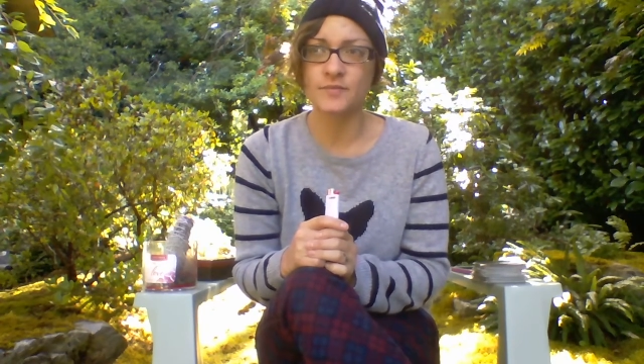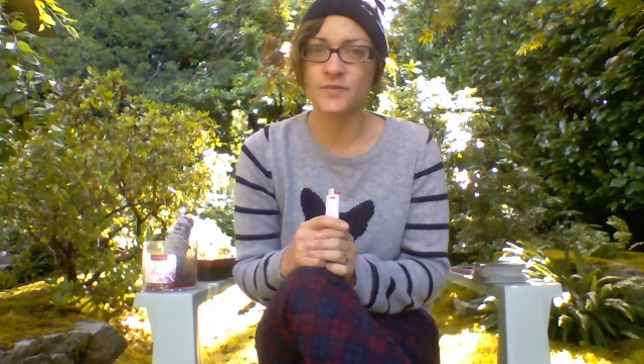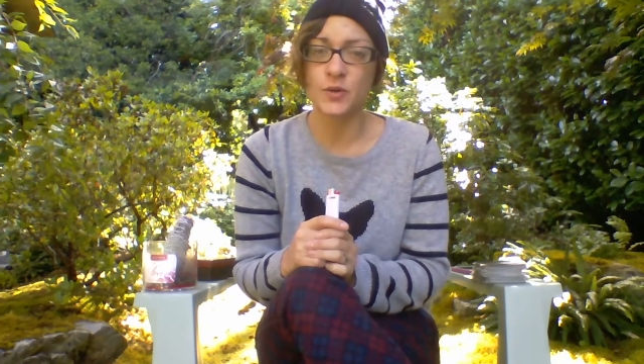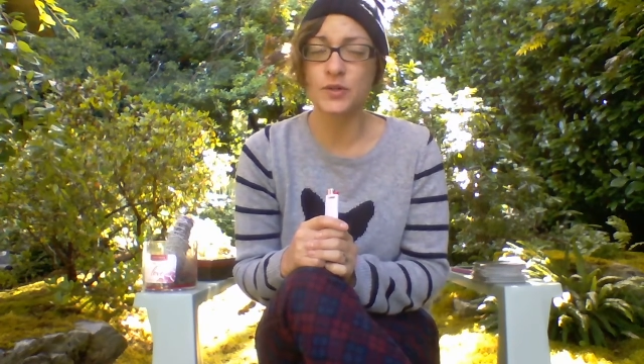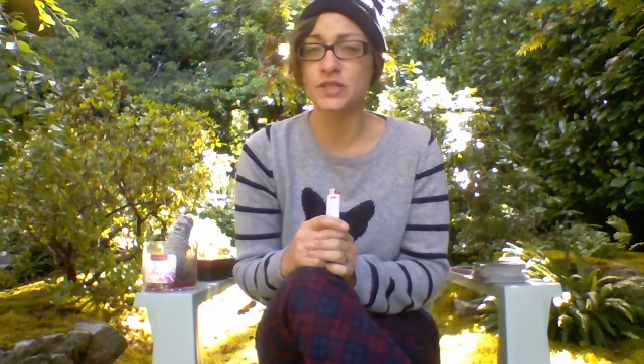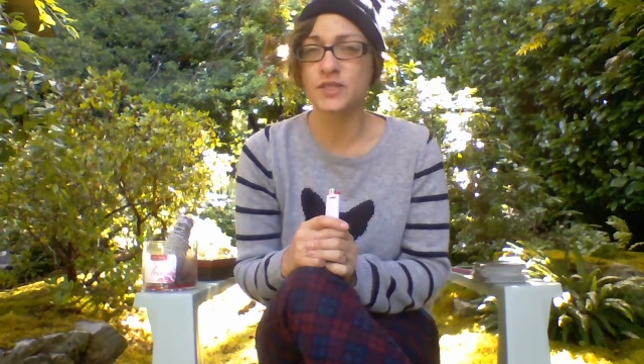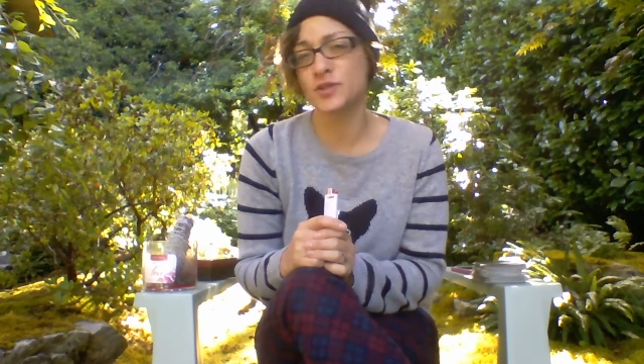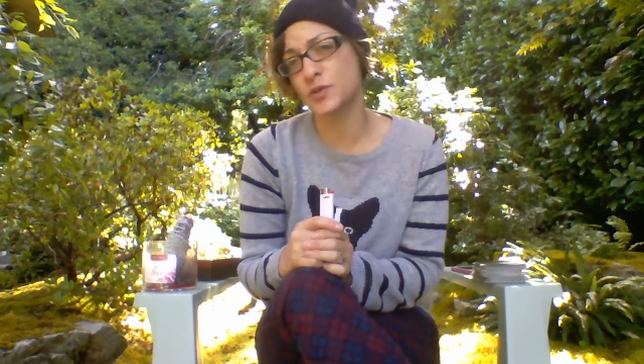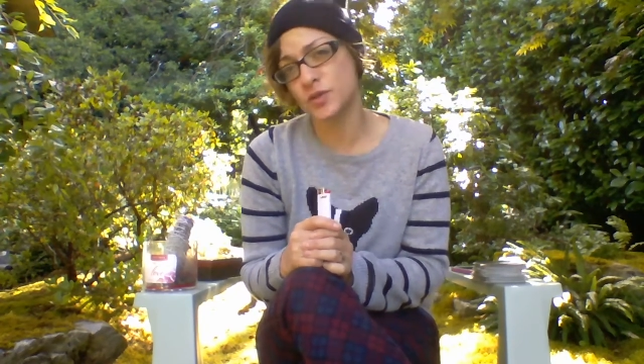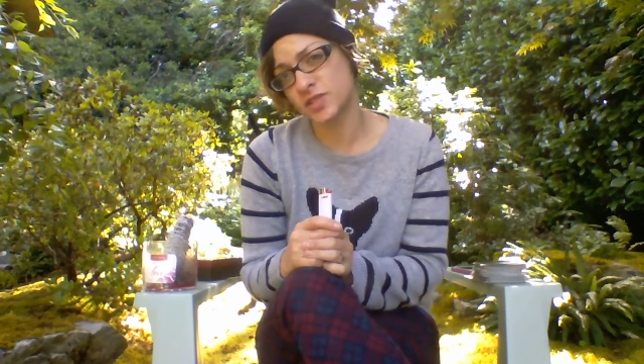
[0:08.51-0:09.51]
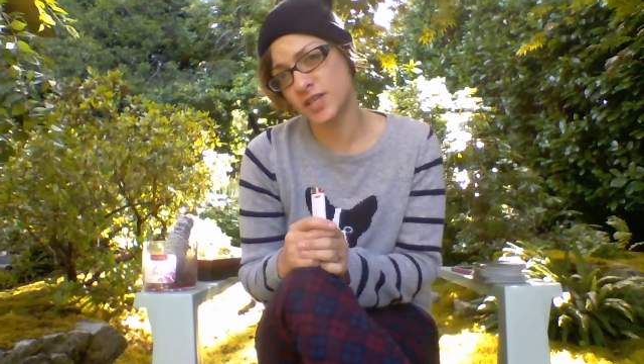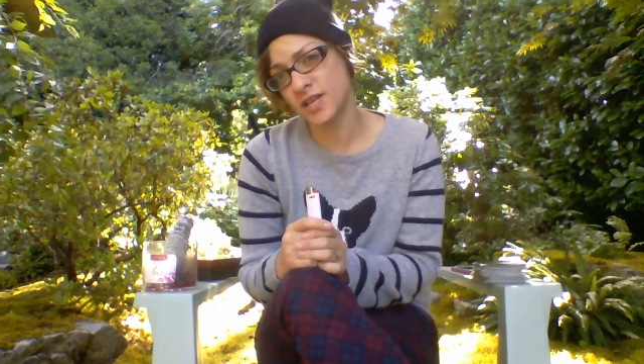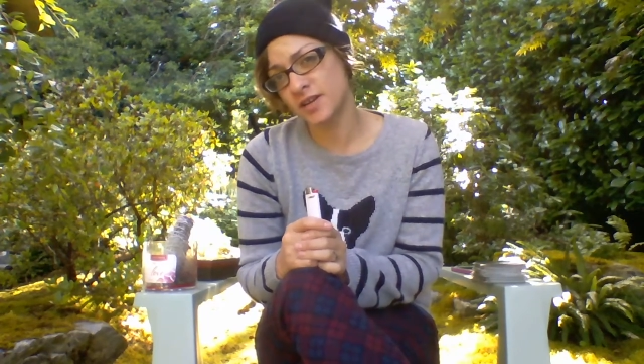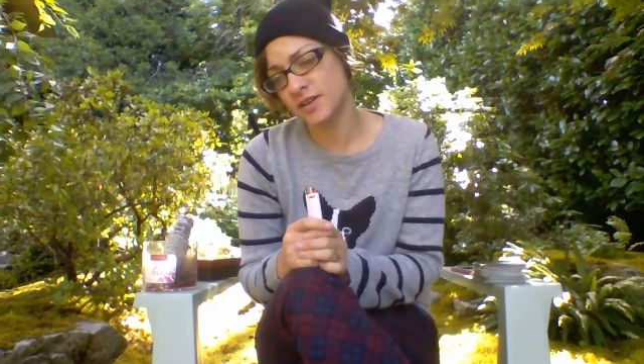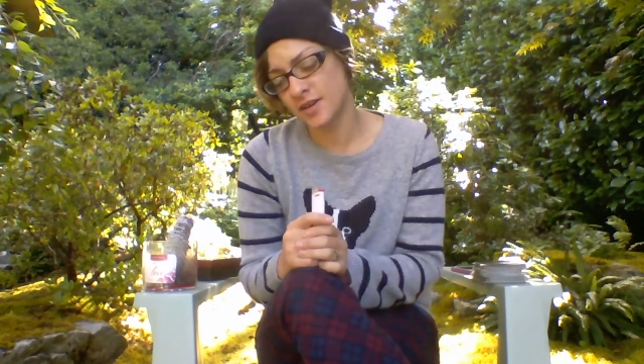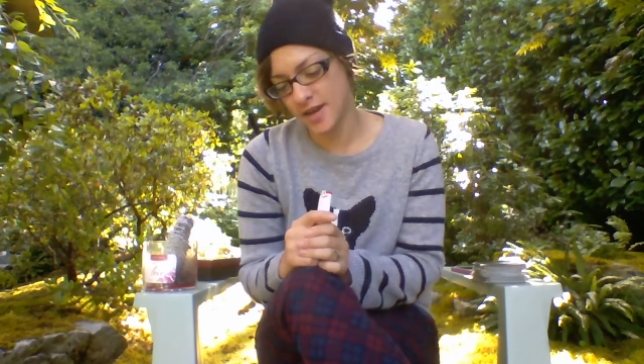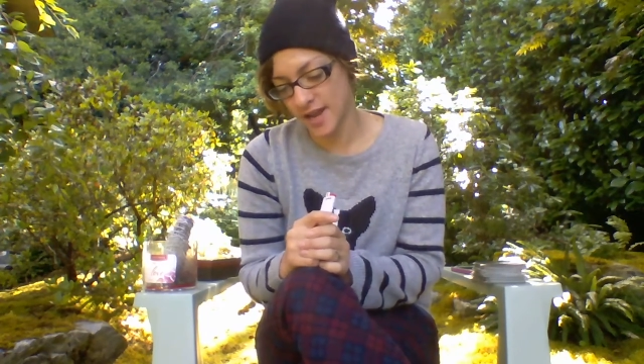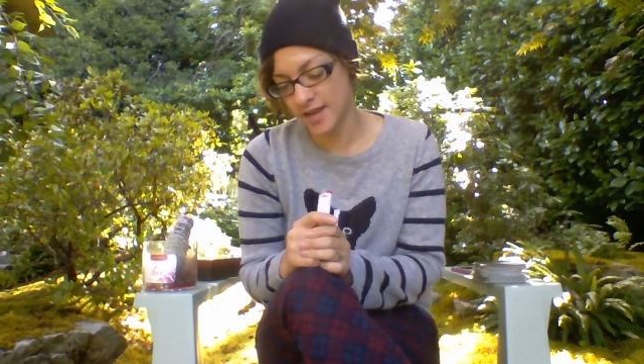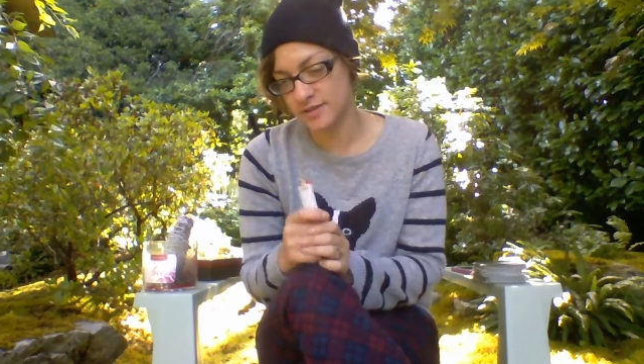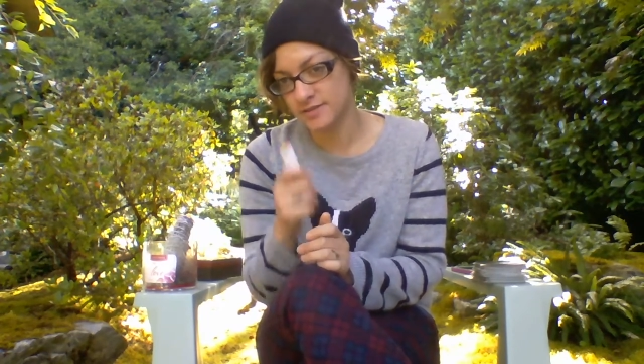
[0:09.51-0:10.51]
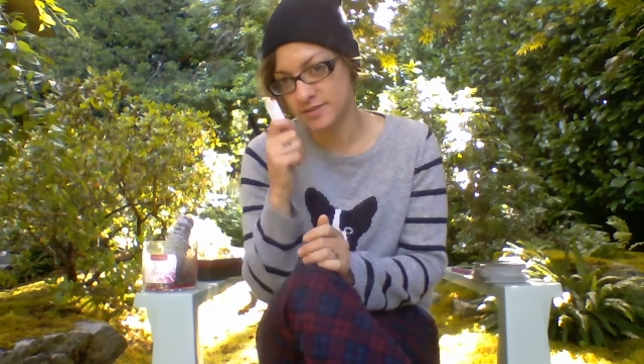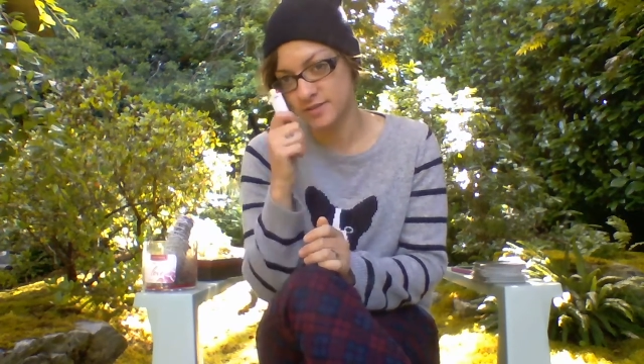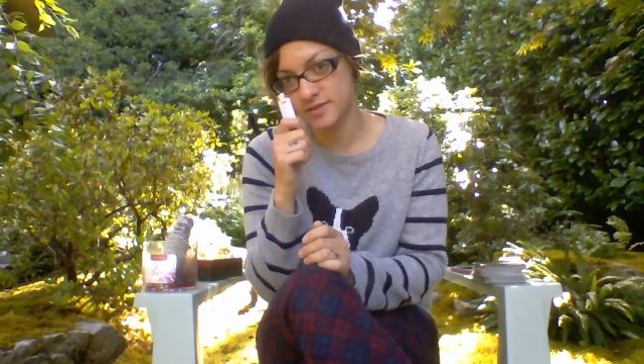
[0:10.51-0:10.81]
Torchy the Torchlighter and